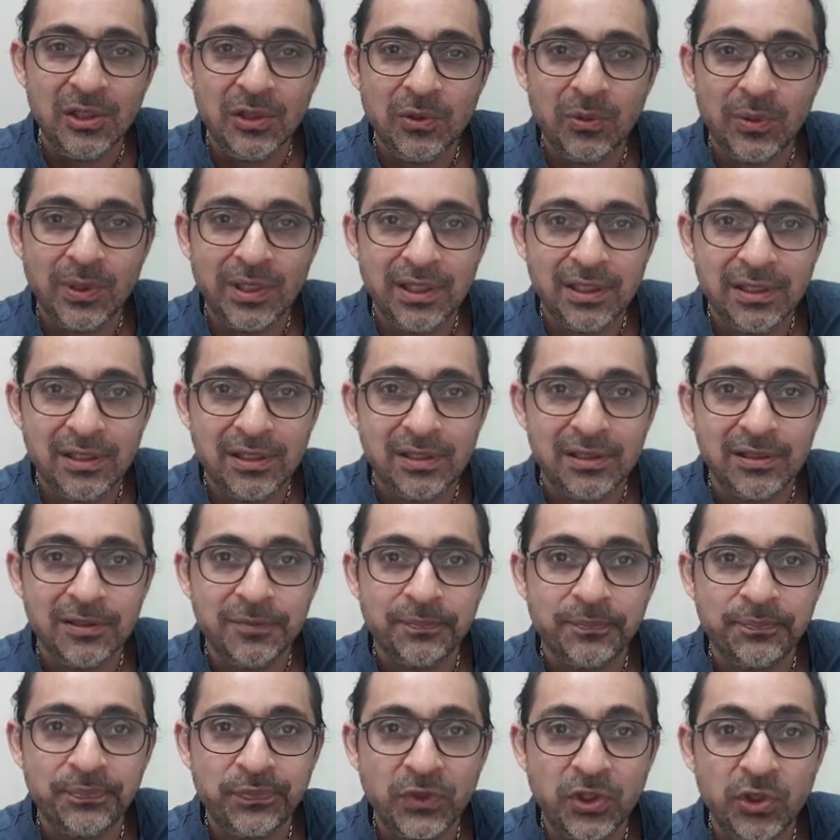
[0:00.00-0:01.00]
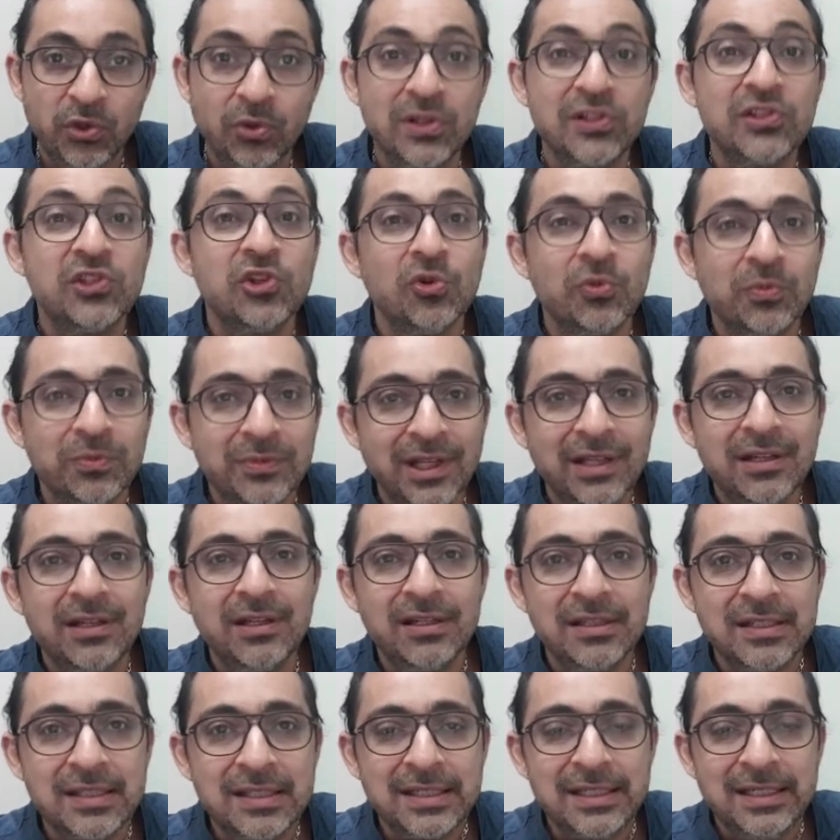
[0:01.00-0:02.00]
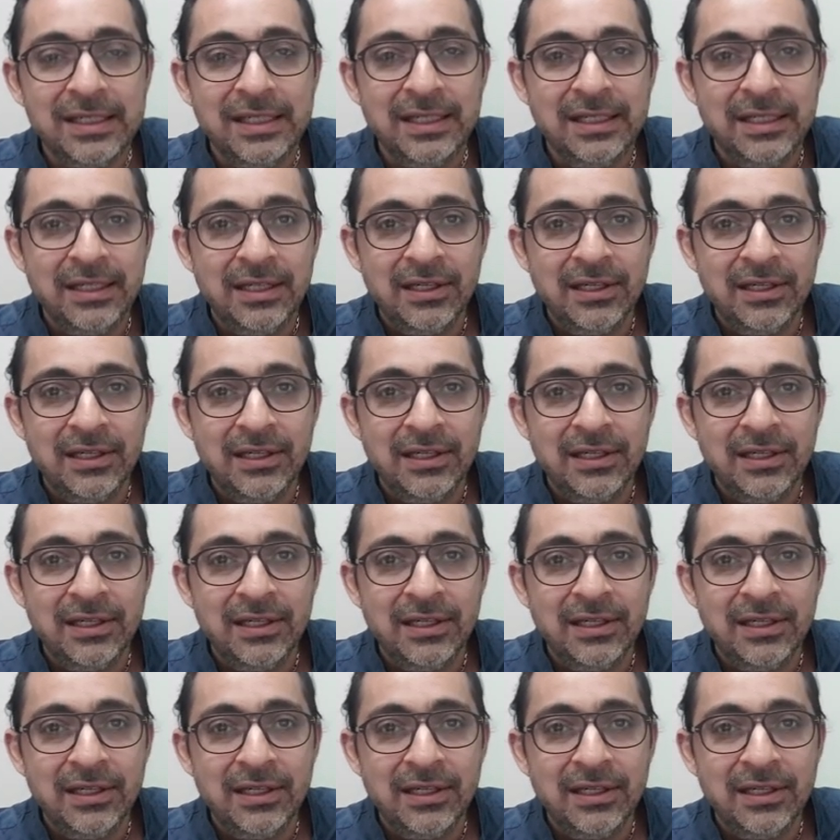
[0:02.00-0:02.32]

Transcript: when you assume that it is.